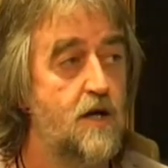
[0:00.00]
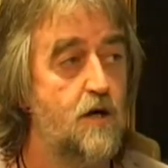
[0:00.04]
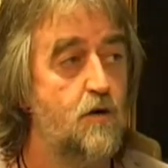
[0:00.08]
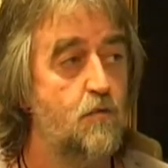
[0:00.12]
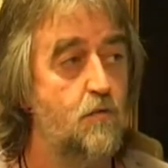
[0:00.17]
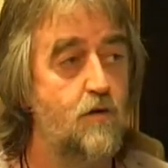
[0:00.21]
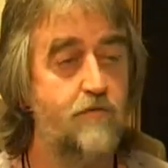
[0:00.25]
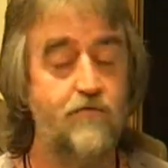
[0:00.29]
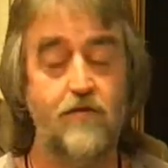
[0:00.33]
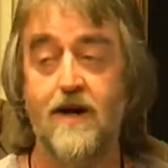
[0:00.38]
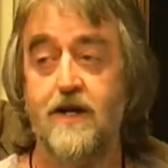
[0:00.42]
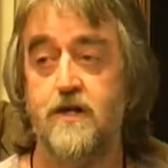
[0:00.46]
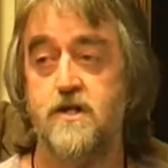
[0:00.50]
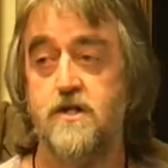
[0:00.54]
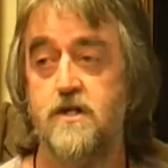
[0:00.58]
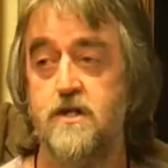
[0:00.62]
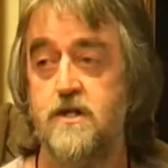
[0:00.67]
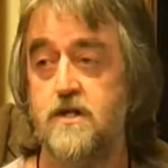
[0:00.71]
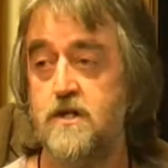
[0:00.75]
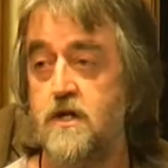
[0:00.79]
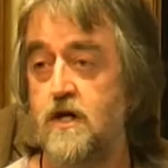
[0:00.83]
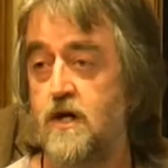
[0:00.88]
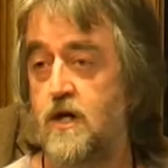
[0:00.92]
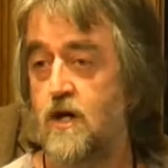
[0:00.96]
were
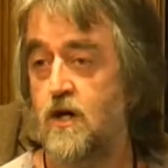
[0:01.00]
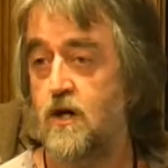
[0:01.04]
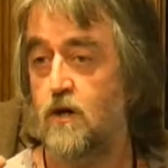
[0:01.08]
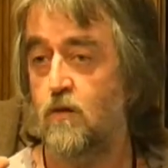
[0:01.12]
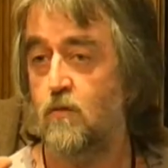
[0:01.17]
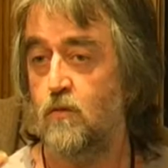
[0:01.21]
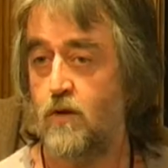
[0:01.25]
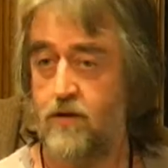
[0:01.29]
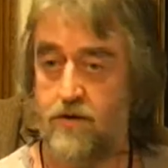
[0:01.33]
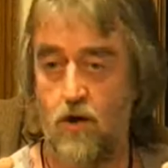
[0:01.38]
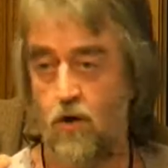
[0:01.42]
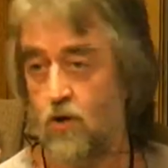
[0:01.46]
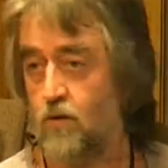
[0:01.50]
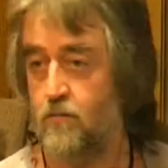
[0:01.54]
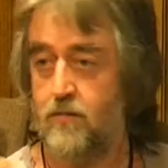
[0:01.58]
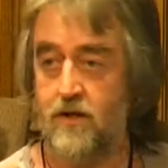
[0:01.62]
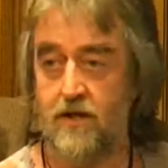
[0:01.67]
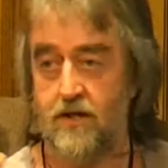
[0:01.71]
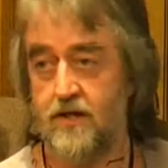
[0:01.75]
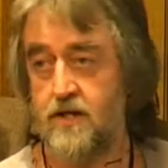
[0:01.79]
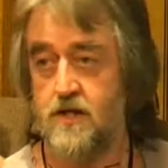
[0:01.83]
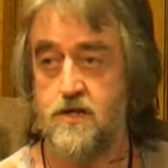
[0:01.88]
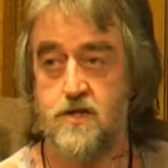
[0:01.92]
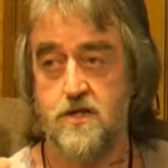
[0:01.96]
fractured when the whole
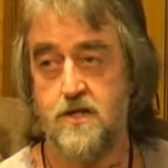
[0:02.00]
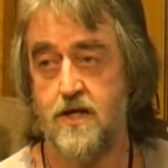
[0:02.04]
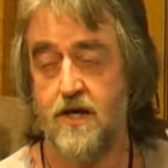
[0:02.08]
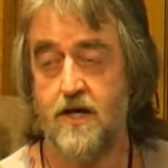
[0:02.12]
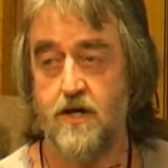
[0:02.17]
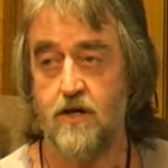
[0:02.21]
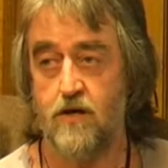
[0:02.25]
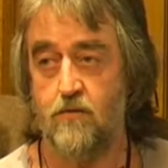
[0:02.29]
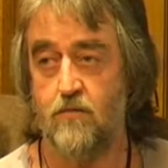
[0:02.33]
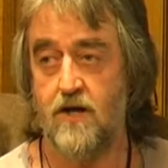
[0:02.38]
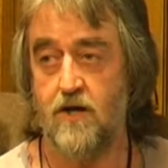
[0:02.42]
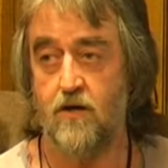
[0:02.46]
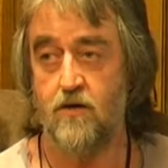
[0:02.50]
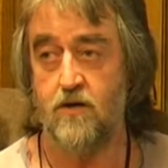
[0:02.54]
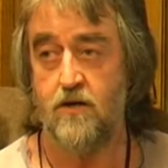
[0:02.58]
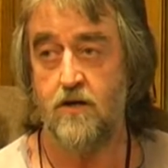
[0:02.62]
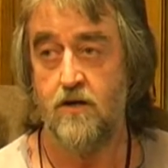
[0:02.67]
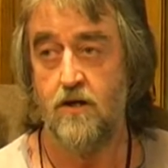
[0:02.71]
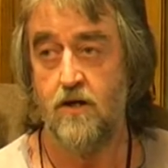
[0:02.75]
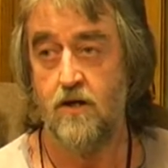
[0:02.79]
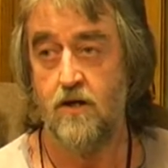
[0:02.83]
building is shaken around.